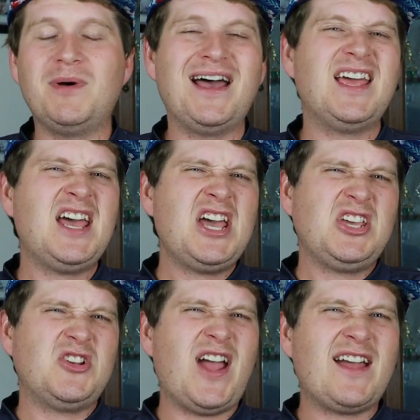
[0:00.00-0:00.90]
But
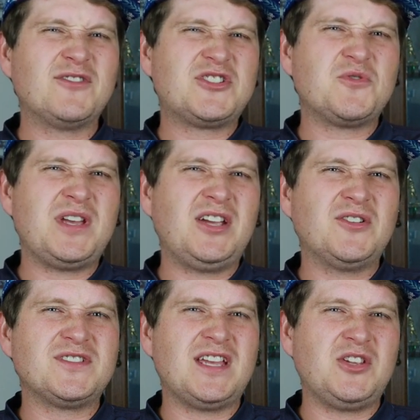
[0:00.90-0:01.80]
your average
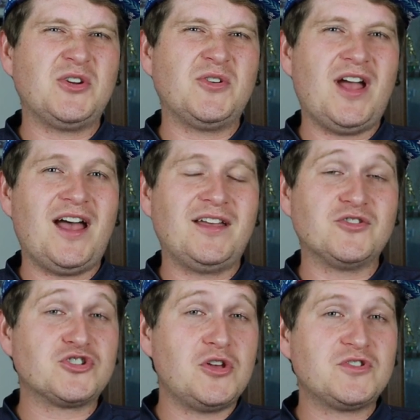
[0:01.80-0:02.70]
swingers and
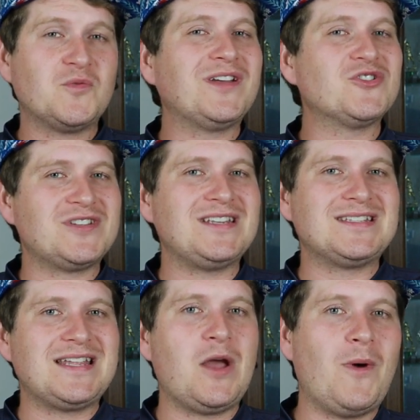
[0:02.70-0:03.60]
your slow swingers need to
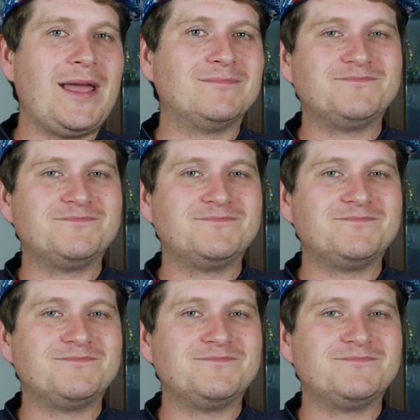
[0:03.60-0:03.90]
stay away.